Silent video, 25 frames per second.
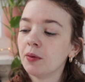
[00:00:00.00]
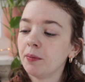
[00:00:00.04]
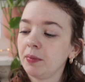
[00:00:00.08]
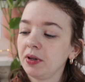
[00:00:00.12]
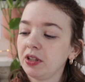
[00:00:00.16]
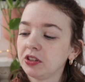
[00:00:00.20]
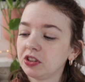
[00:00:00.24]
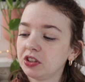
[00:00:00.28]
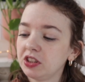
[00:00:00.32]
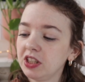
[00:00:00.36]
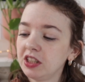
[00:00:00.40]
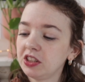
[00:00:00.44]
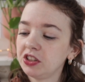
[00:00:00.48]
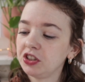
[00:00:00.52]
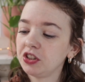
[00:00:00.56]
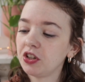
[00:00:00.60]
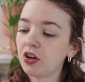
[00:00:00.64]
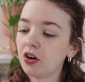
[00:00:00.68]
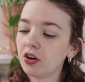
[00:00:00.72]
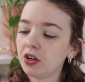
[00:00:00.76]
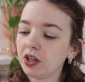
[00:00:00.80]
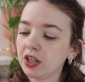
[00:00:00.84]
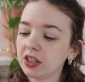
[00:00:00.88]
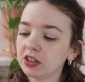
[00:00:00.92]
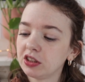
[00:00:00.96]
because this
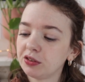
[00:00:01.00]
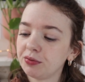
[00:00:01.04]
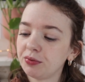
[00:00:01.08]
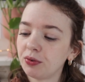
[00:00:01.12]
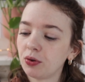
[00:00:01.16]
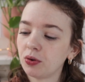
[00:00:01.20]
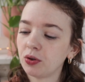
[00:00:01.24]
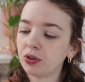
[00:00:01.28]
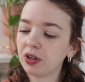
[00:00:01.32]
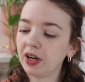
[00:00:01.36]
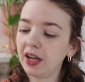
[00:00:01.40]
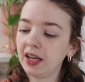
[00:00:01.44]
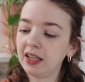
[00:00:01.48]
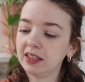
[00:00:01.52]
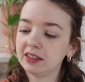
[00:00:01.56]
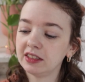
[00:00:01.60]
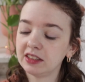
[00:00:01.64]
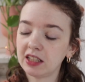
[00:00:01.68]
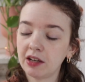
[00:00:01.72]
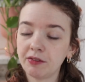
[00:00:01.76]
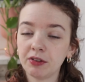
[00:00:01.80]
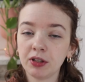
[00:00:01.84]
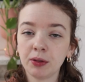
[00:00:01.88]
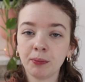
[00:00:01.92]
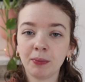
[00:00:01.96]
yarn is for a
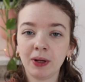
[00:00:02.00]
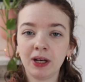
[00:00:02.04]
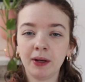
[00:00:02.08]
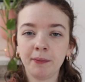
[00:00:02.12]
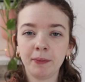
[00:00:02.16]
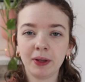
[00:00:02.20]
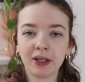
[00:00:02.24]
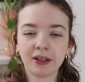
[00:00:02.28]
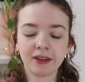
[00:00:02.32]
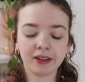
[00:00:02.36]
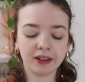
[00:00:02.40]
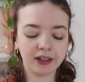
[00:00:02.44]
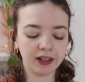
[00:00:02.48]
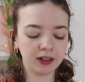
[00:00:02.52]
7mm